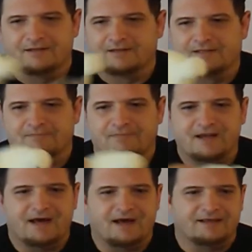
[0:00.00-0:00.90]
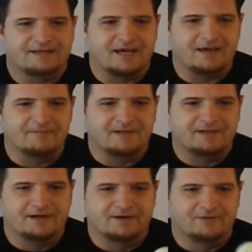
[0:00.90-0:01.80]
It's made out of the same
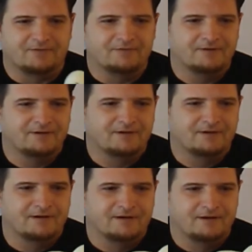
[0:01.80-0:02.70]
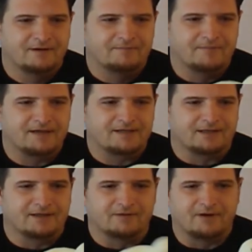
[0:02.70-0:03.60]
material. Beak's a
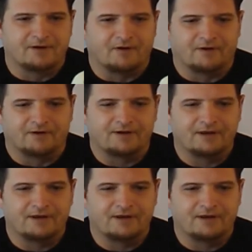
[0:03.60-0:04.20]
little bit hard.